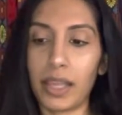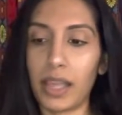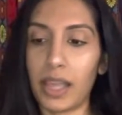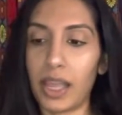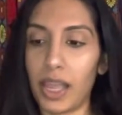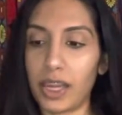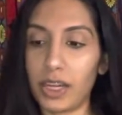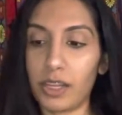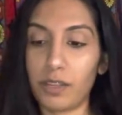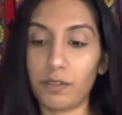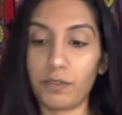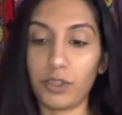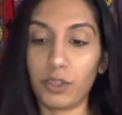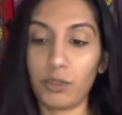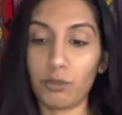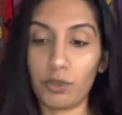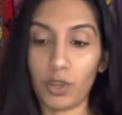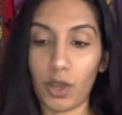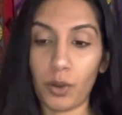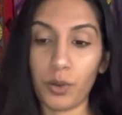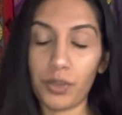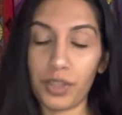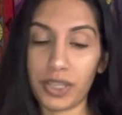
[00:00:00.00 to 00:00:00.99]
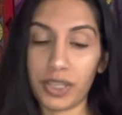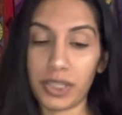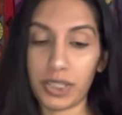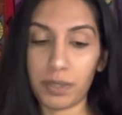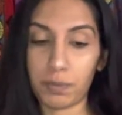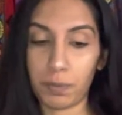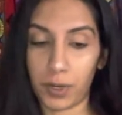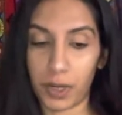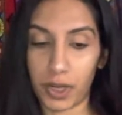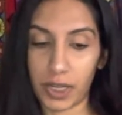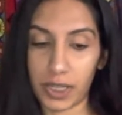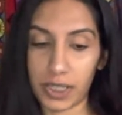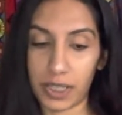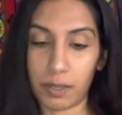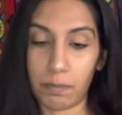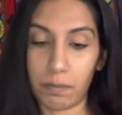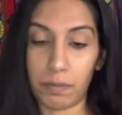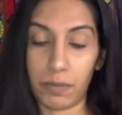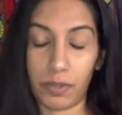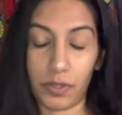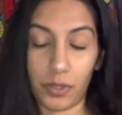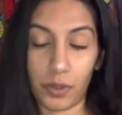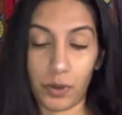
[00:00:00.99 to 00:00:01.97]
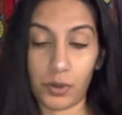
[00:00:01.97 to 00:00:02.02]
and if you know this
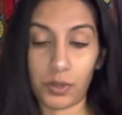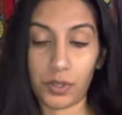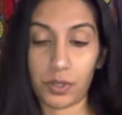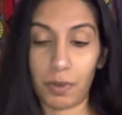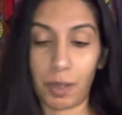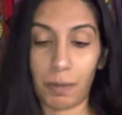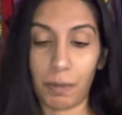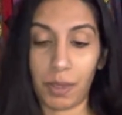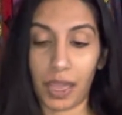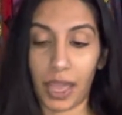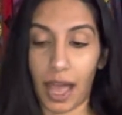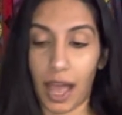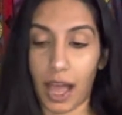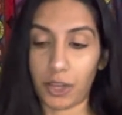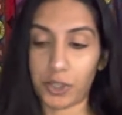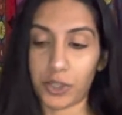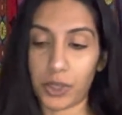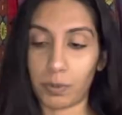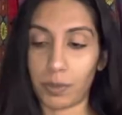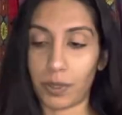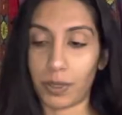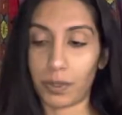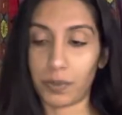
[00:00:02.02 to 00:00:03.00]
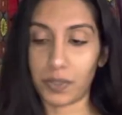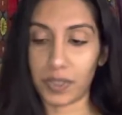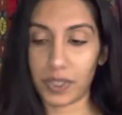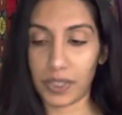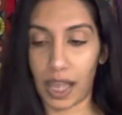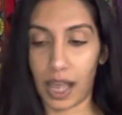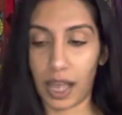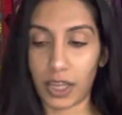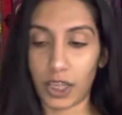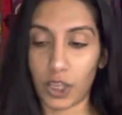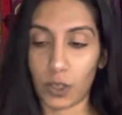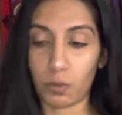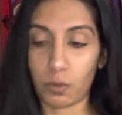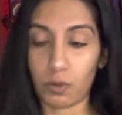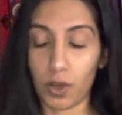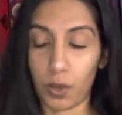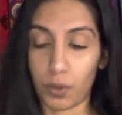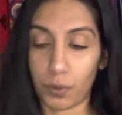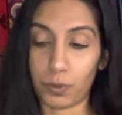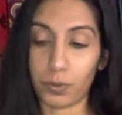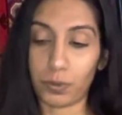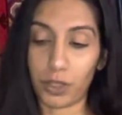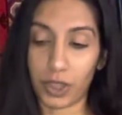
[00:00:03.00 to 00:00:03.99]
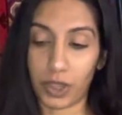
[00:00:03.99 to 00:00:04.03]
person those may be attributes that you
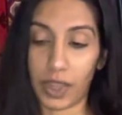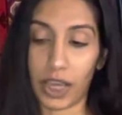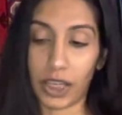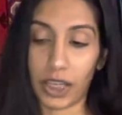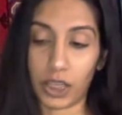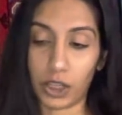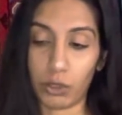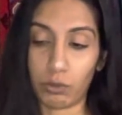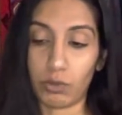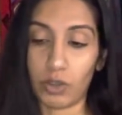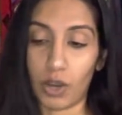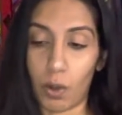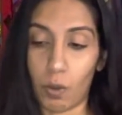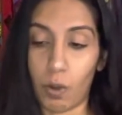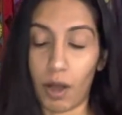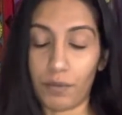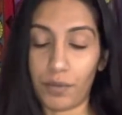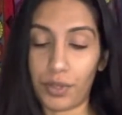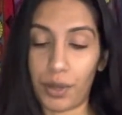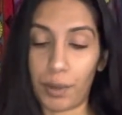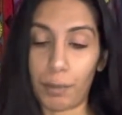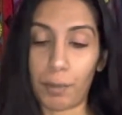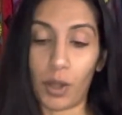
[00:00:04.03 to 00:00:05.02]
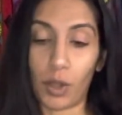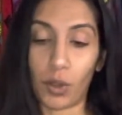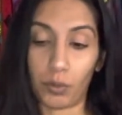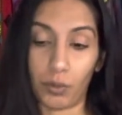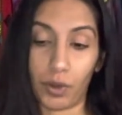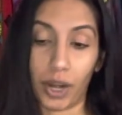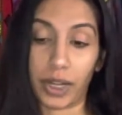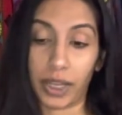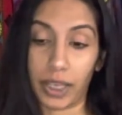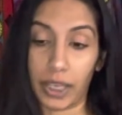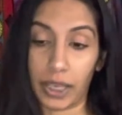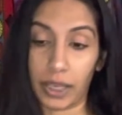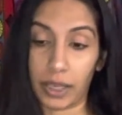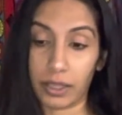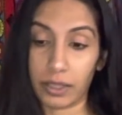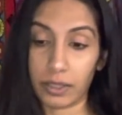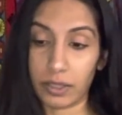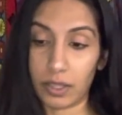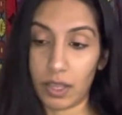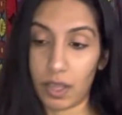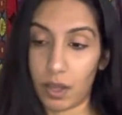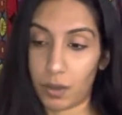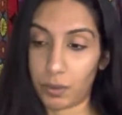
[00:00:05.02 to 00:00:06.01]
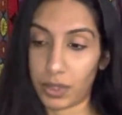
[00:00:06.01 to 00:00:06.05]
know that you know of them already
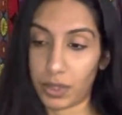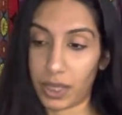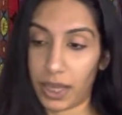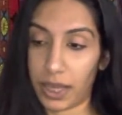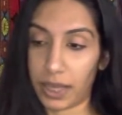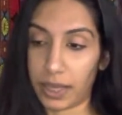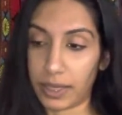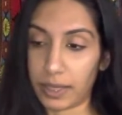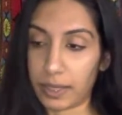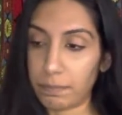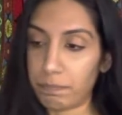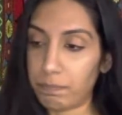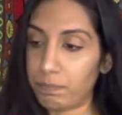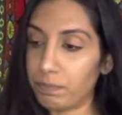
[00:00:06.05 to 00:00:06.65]
okay